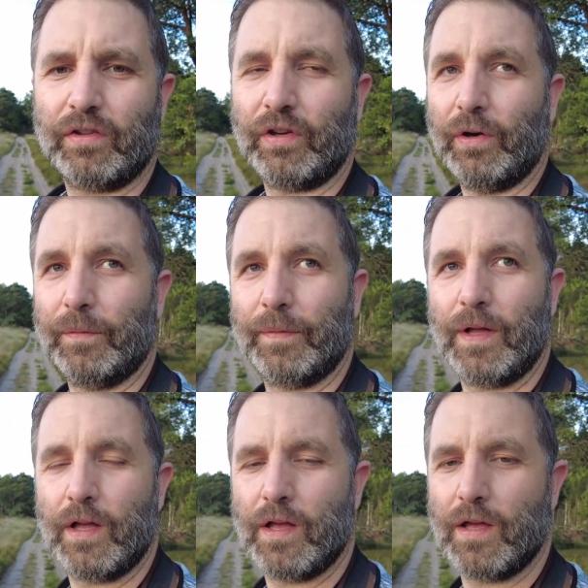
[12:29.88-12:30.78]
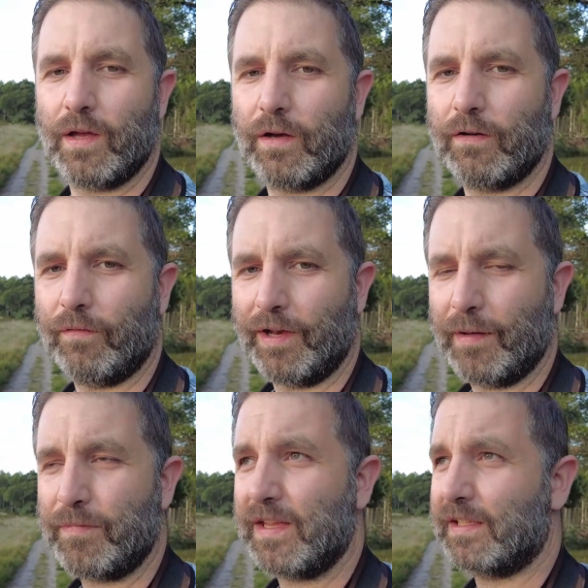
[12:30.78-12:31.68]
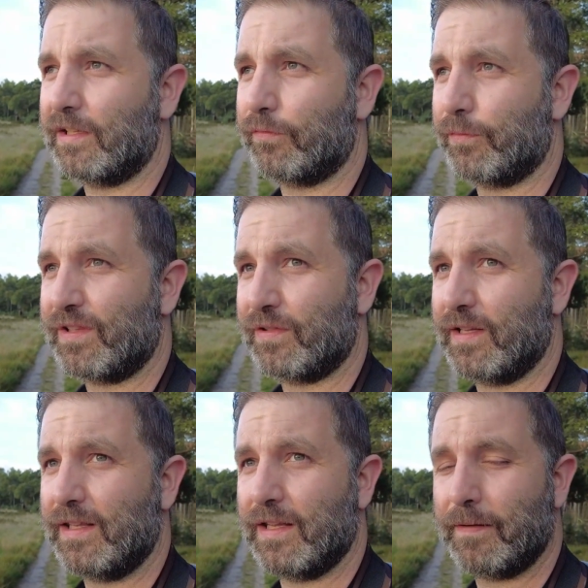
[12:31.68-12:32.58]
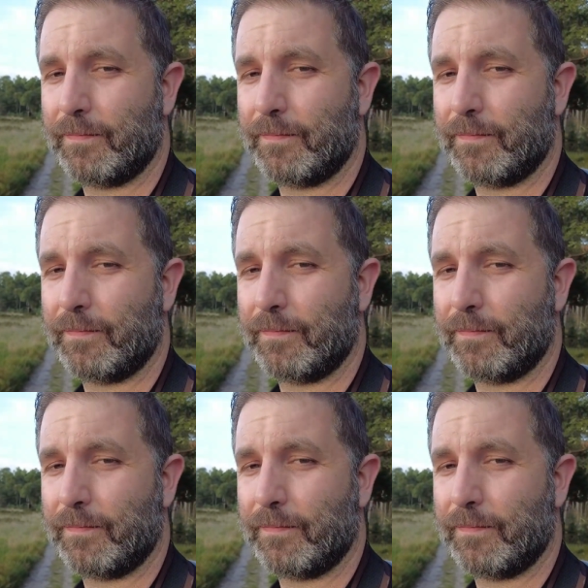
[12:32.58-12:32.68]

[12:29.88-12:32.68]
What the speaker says: So when I'm thinking of Switzerland,